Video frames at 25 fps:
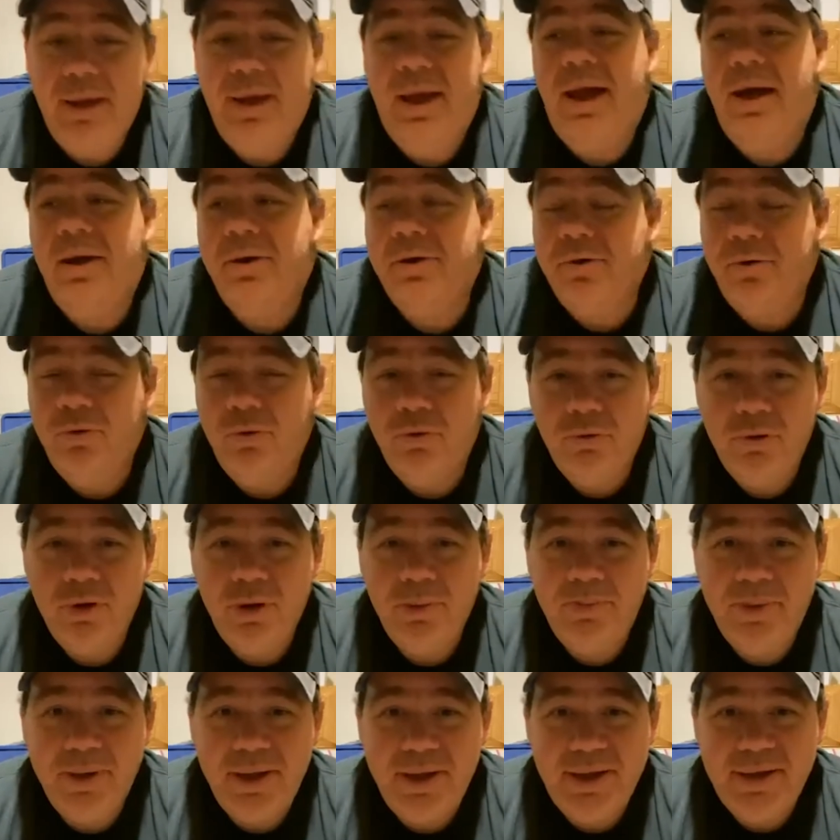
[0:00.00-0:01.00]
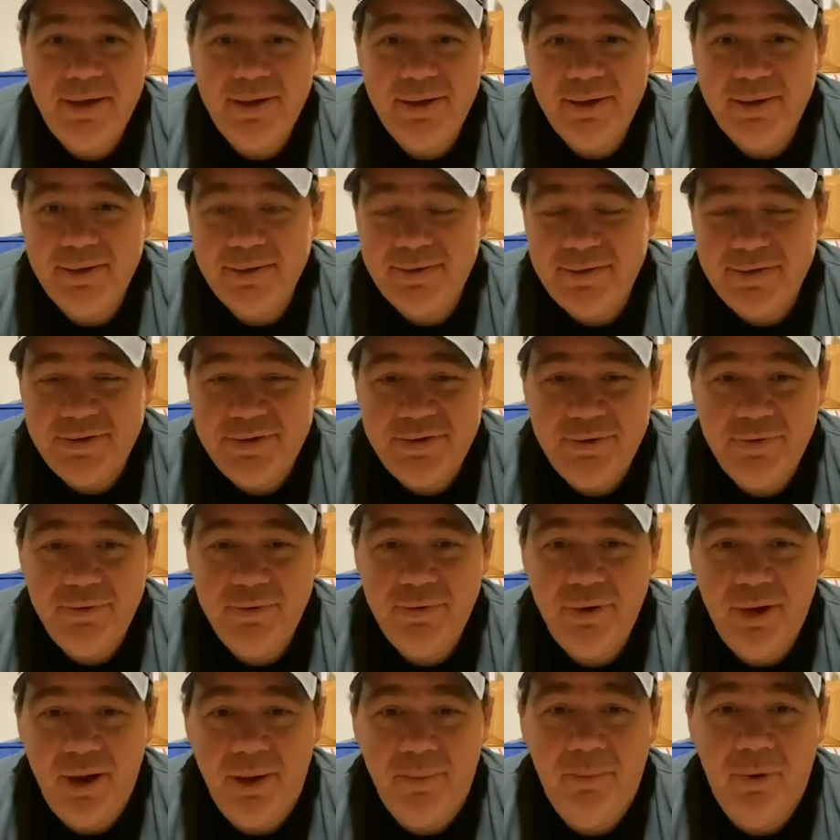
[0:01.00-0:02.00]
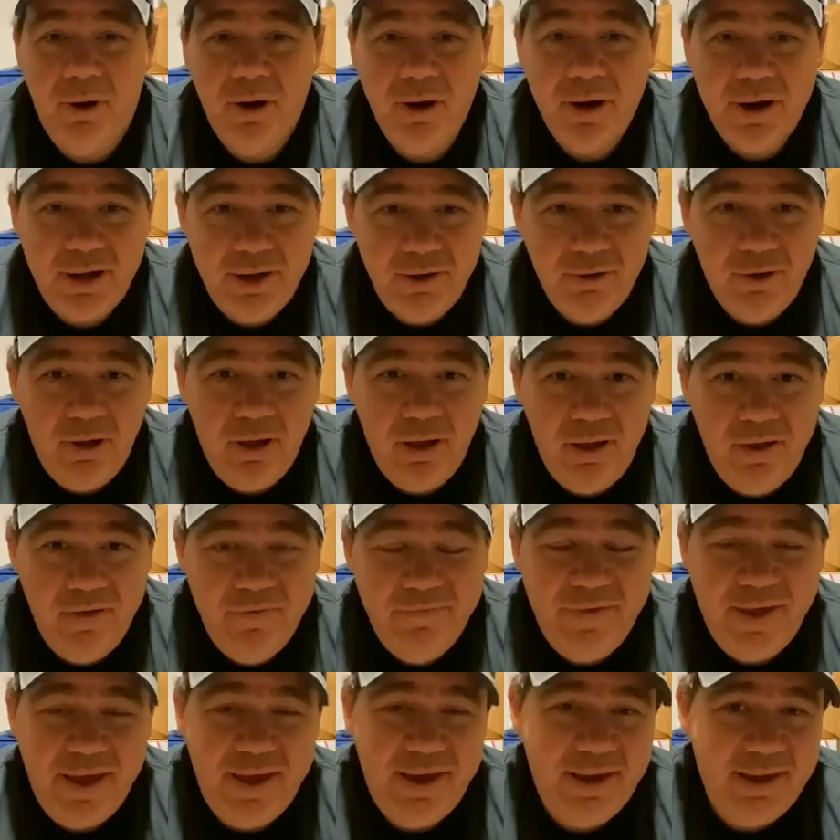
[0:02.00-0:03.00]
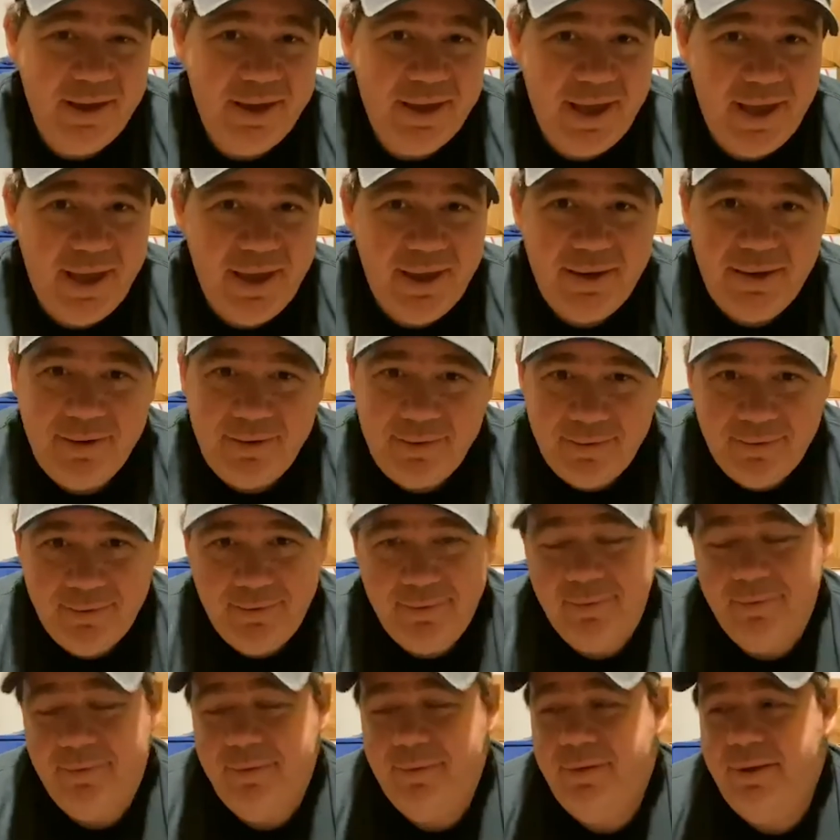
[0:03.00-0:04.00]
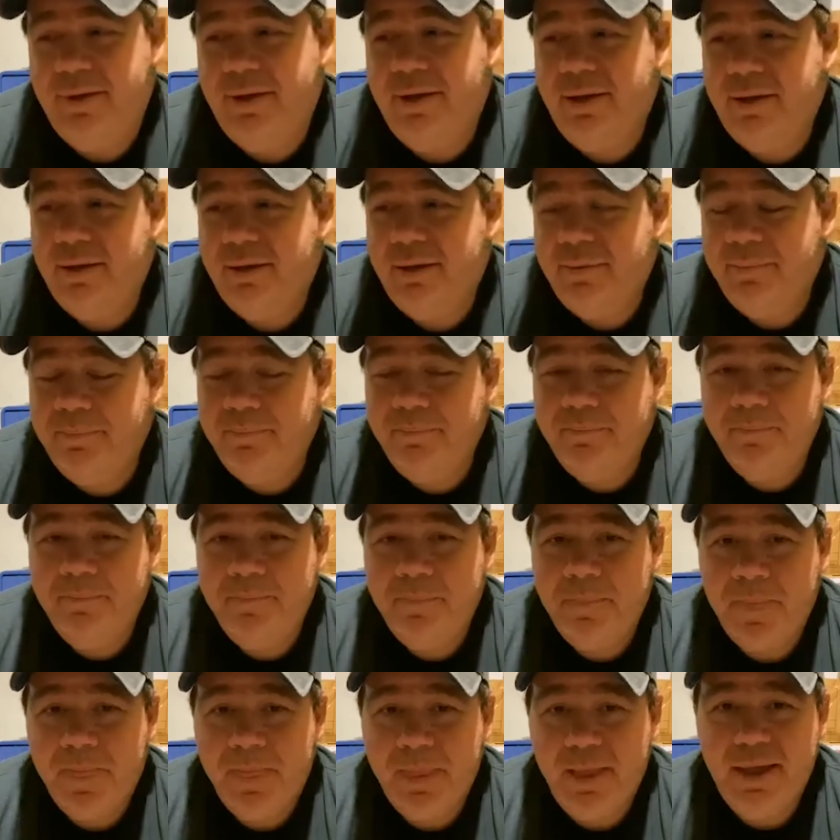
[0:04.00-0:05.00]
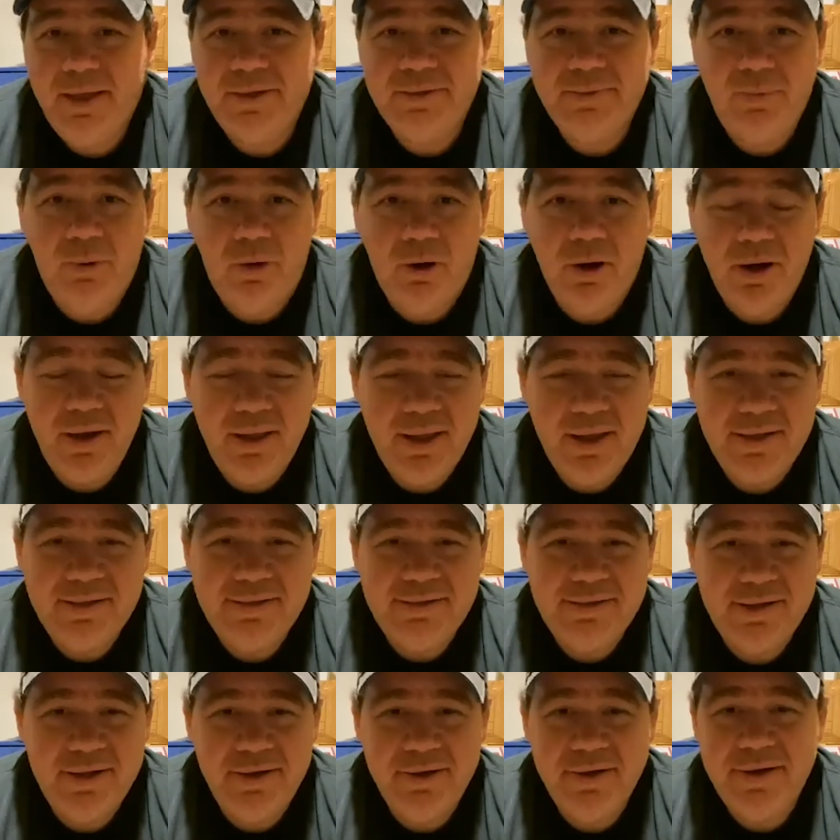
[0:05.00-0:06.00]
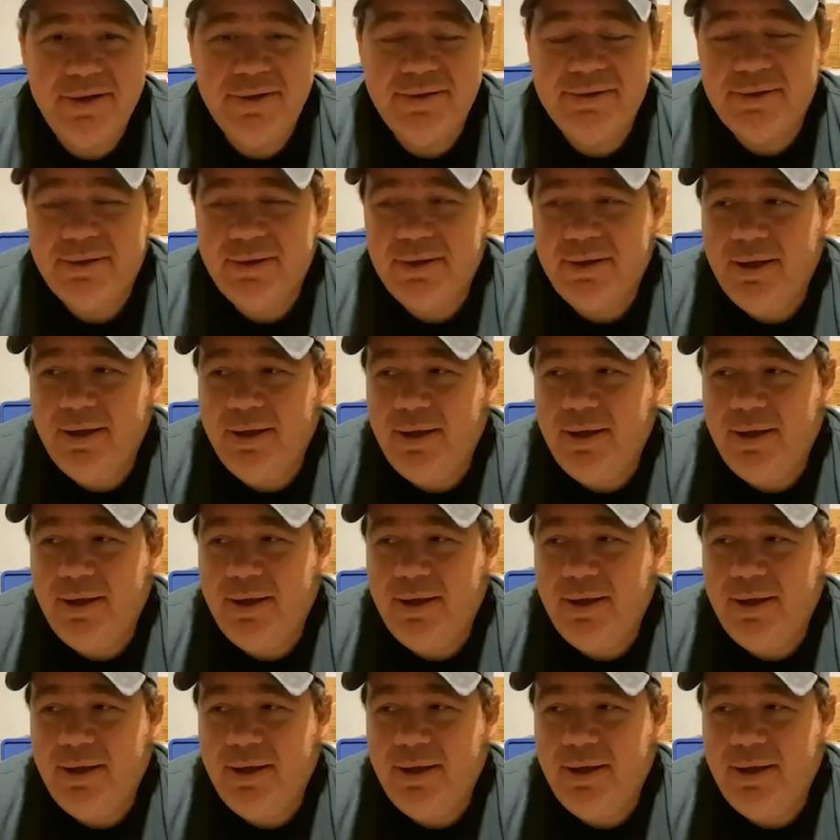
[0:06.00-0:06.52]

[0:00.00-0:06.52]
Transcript: How cool would it be to do a Mardi Gras event again, as part of that series?